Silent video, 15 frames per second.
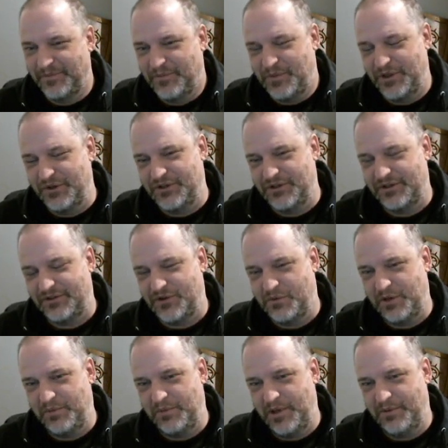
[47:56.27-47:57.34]
But there's just so
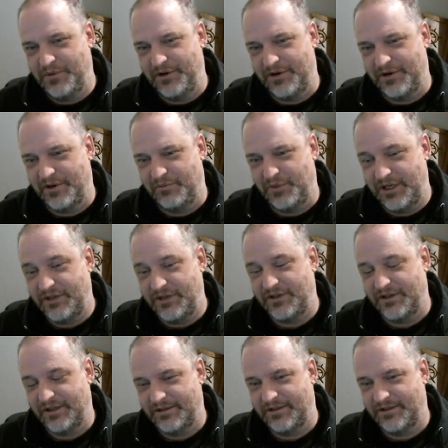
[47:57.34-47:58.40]
many people that are
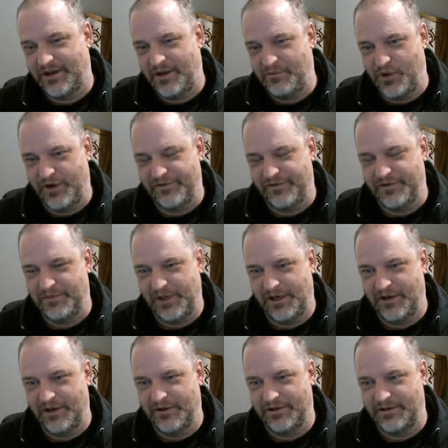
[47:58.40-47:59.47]
completionists. I'm one of them,
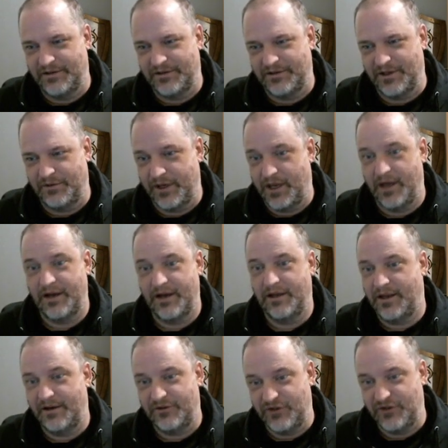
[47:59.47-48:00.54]
it's just like, well, I got to get
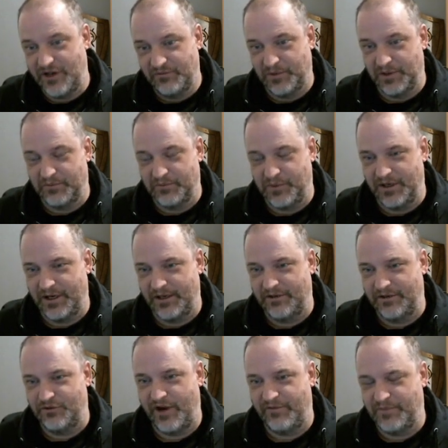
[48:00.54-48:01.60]
that achievement, but I
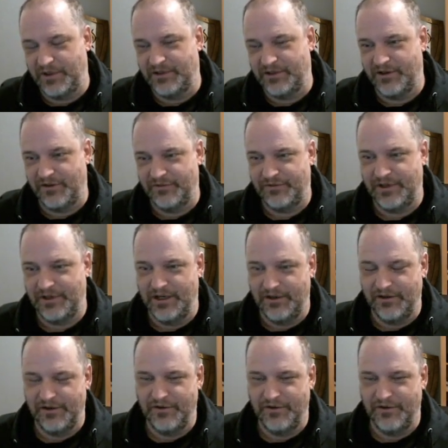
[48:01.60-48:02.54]
drive myself into the